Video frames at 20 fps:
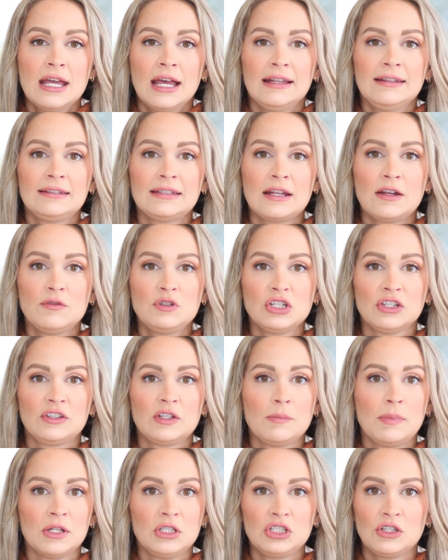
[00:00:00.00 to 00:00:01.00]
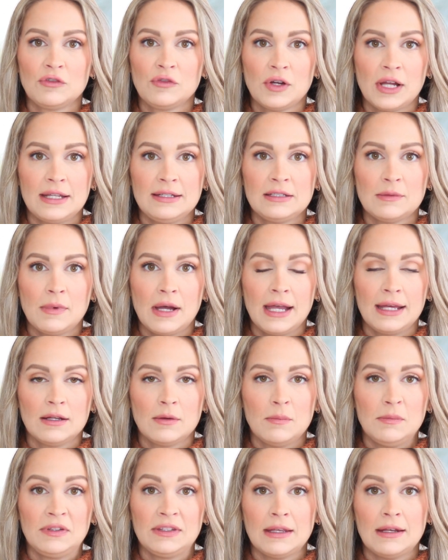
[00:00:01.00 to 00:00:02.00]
Instead of just a bunch of random items